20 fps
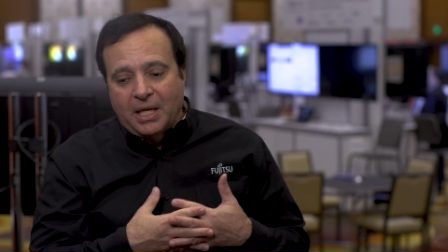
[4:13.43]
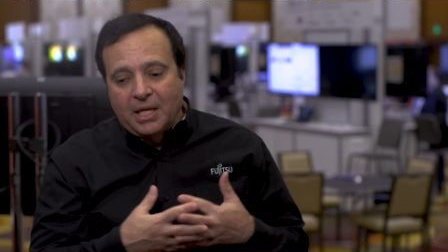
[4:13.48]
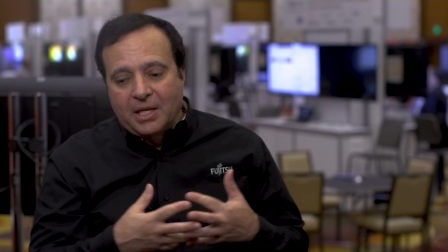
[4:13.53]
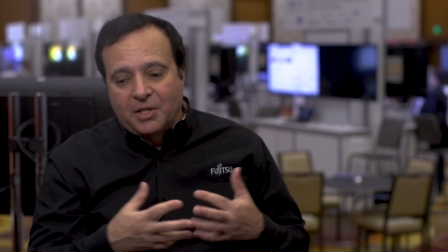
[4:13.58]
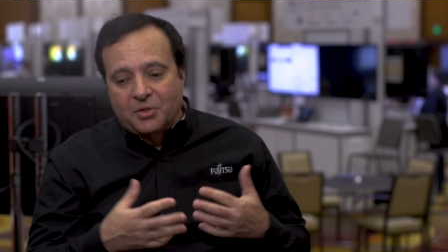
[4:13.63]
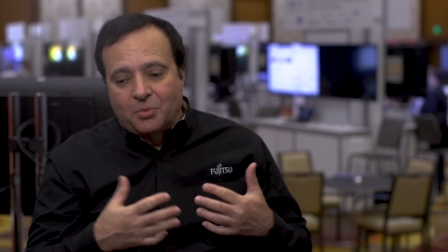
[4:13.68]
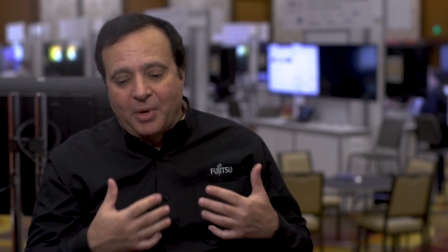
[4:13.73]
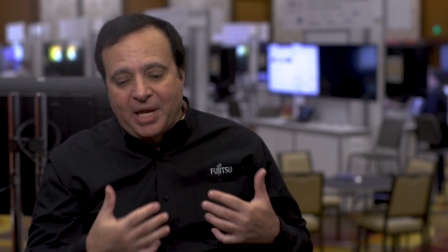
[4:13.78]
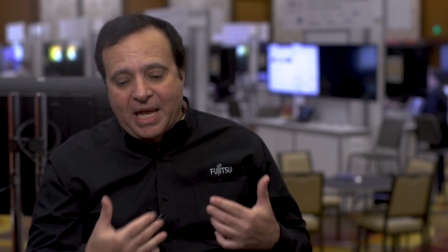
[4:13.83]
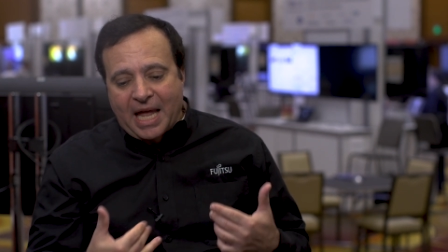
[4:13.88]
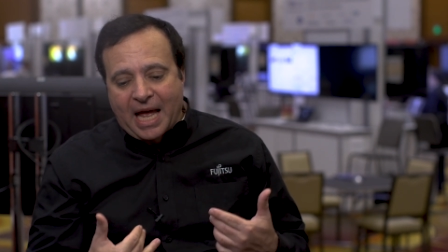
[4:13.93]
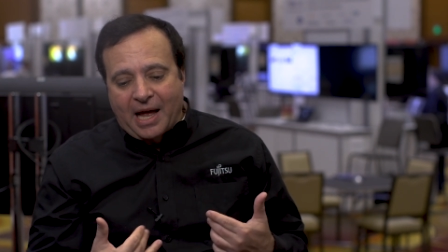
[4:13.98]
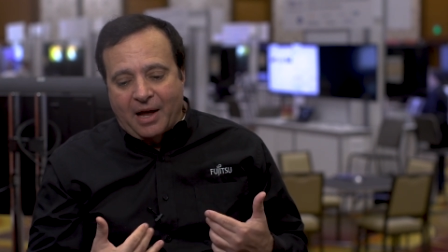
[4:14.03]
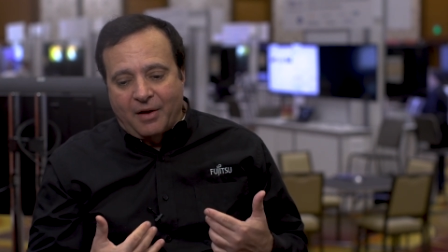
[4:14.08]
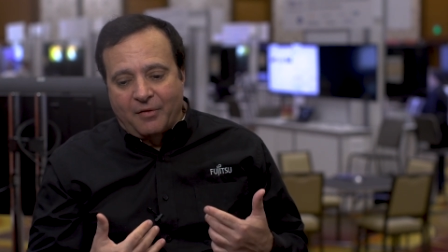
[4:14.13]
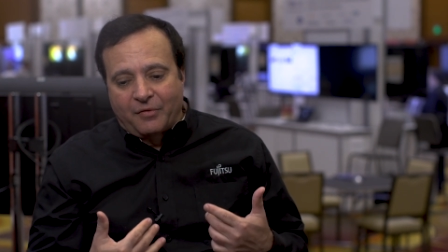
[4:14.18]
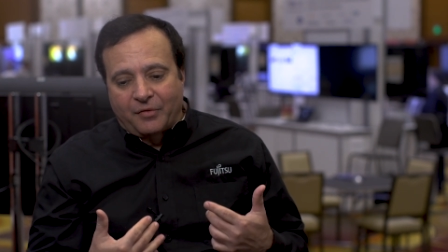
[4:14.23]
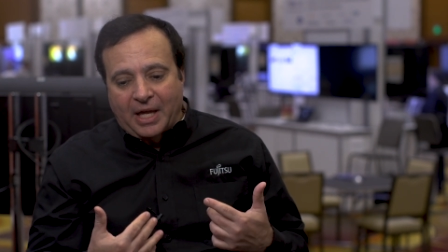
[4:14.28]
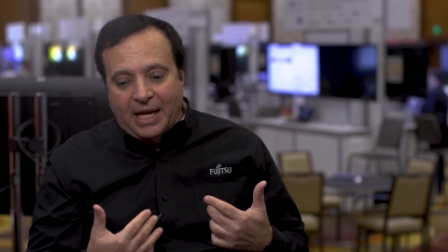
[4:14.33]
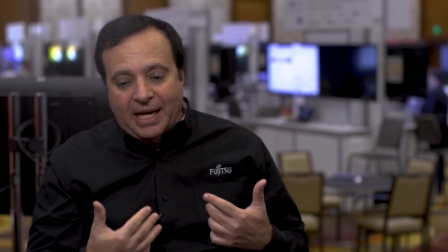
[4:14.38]
is we
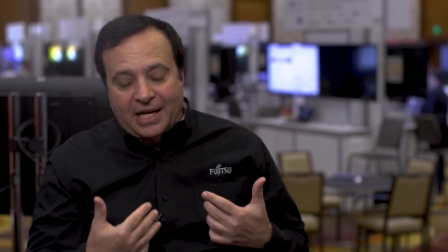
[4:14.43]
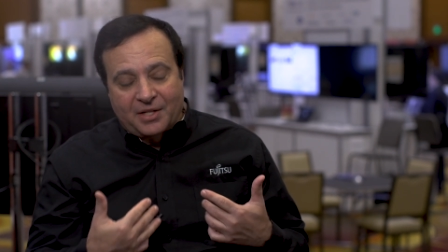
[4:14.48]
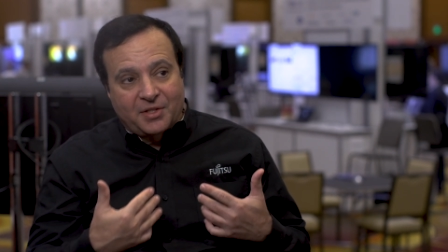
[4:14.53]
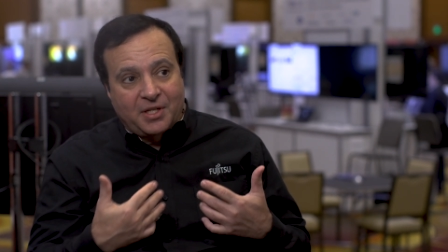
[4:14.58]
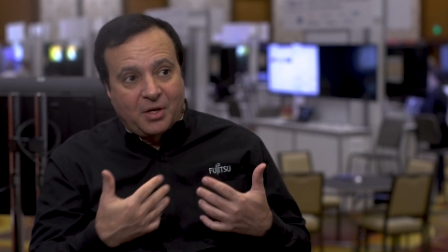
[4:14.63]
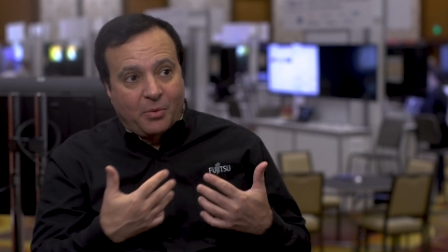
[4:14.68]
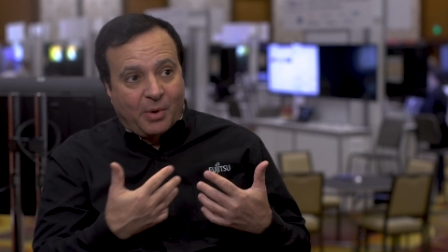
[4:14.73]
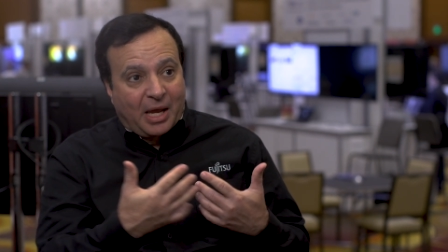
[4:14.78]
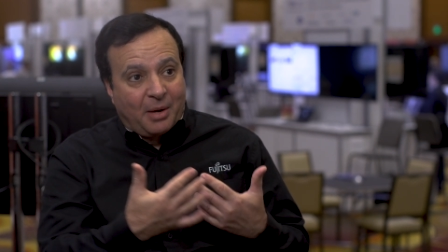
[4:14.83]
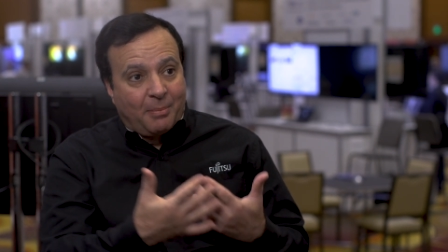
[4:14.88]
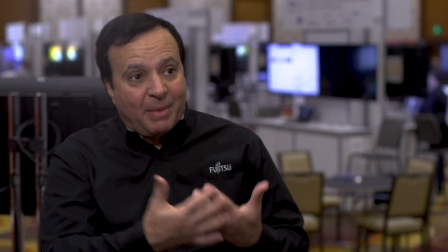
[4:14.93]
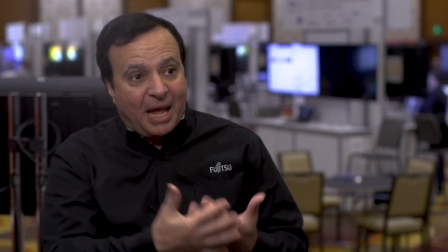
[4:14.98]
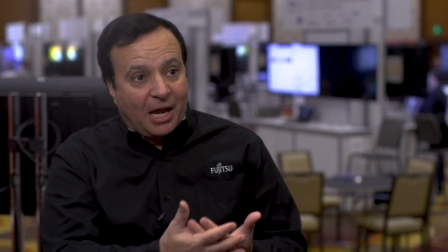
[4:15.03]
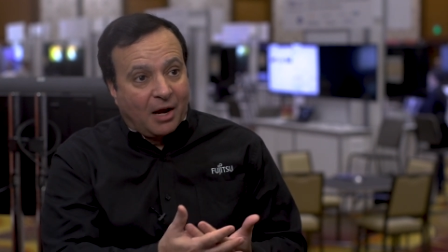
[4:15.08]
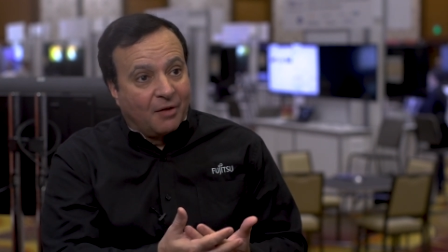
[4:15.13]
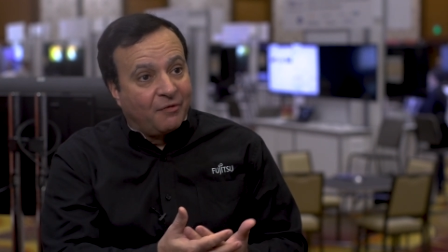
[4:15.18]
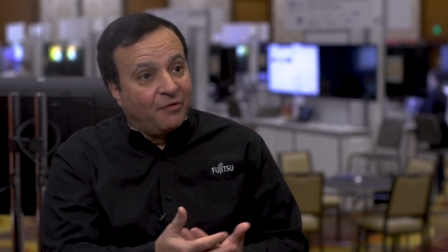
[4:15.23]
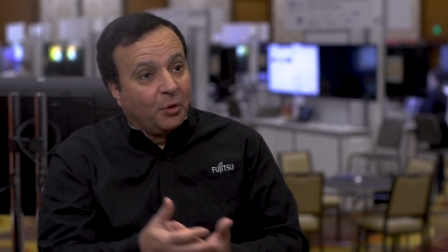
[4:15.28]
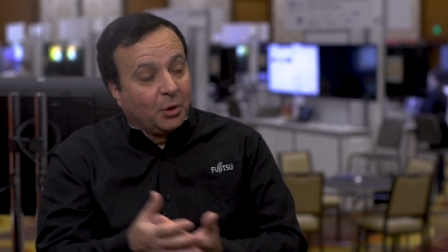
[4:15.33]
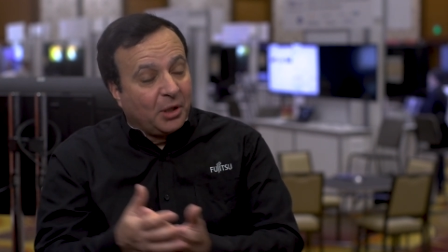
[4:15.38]
have an SD-WAN,
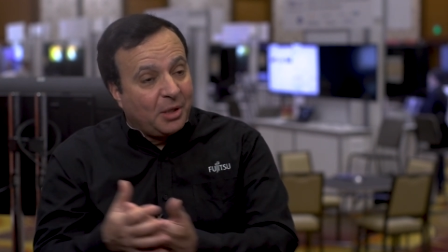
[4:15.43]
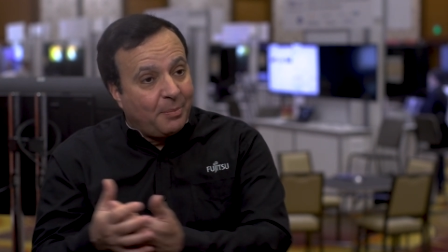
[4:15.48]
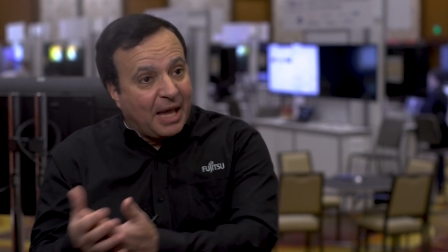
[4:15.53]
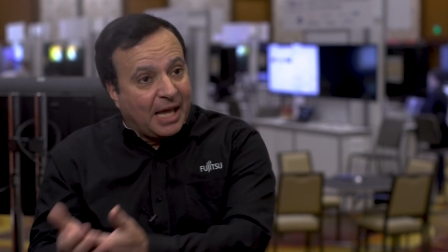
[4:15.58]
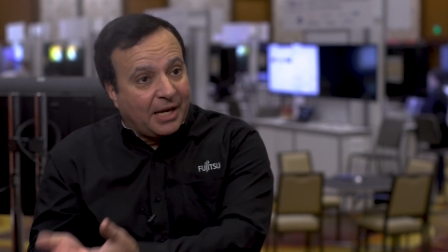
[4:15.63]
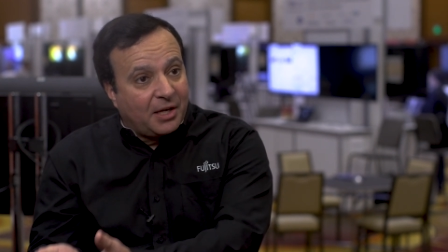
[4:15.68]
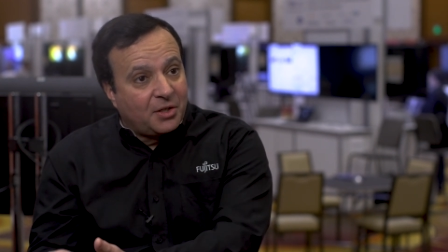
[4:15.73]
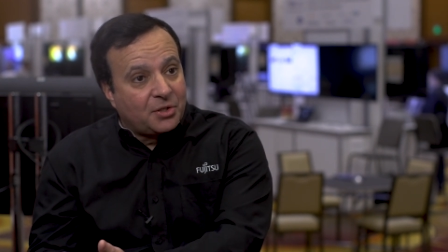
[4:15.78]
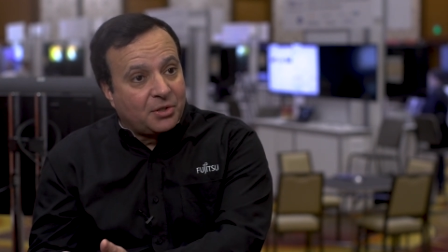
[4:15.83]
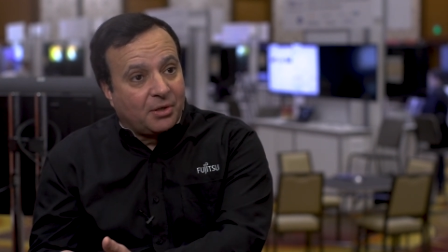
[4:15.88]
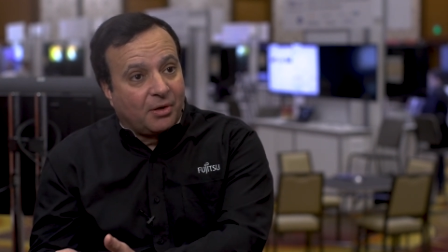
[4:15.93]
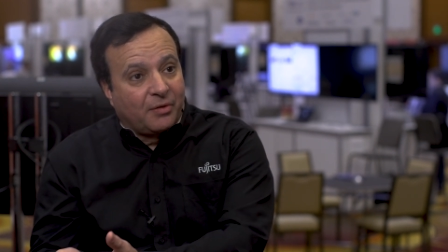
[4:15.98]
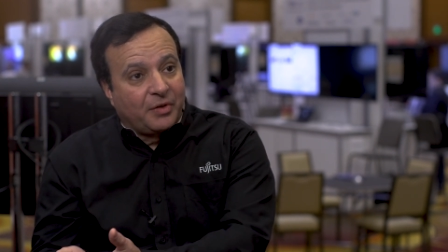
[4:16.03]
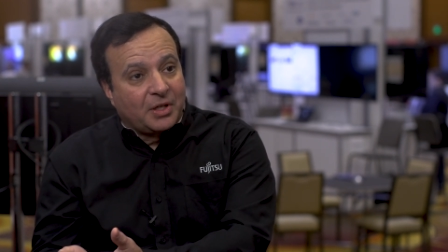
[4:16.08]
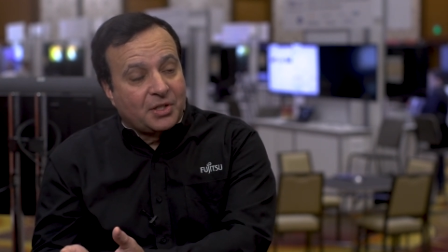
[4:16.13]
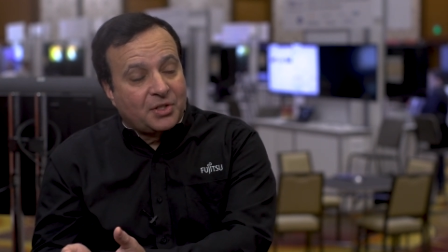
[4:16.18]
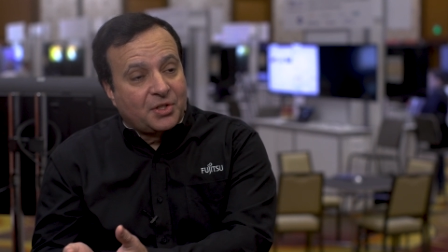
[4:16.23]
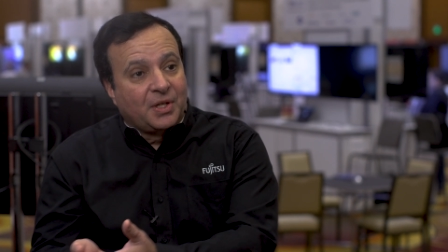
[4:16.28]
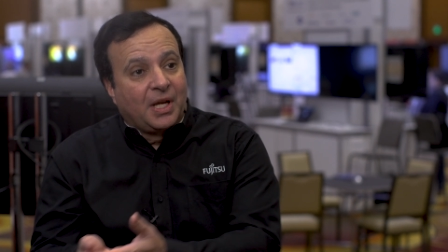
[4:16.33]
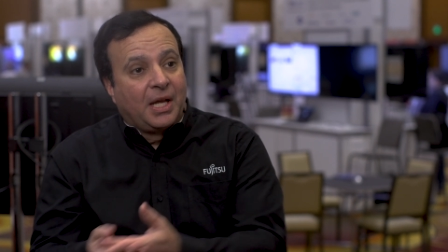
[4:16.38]
a fully managed
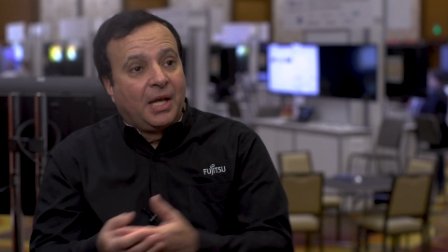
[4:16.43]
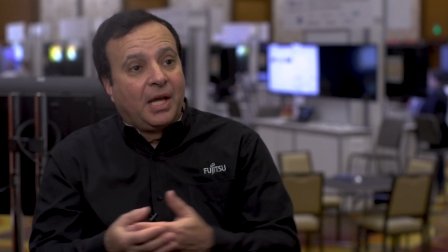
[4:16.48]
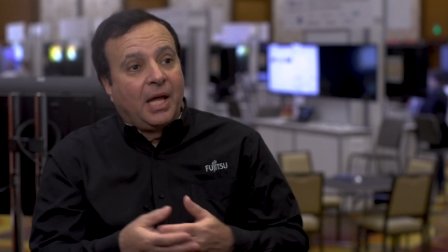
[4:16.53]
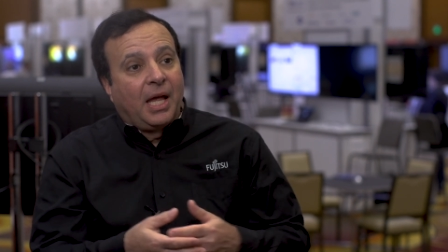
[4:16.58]
service,